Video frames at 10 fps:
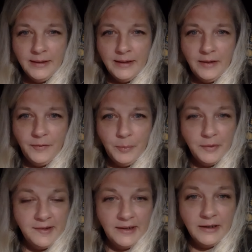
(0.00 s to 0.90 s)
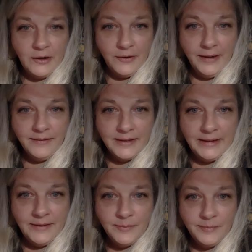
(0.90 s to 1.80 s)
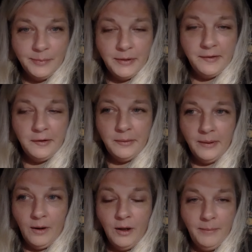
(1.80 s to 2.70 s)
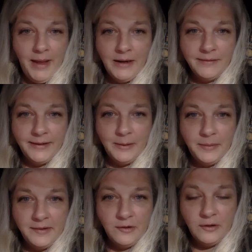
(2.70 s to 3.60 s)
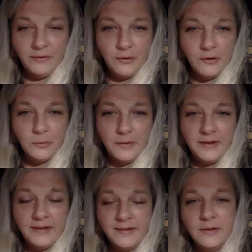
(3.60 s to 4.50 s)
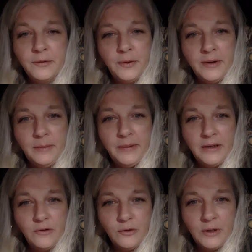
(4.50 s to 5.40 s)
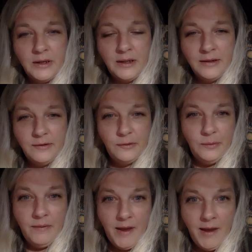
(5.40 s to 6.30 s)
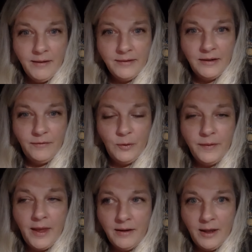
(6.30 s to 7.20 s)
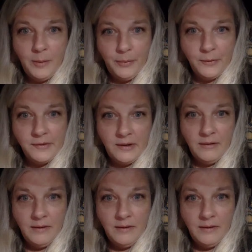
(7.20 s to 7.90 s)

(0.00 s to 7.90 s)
if you present it correctly, puts you automatically in a position of trustworthiness and authority, because you're going to exude that if you're that kind of person.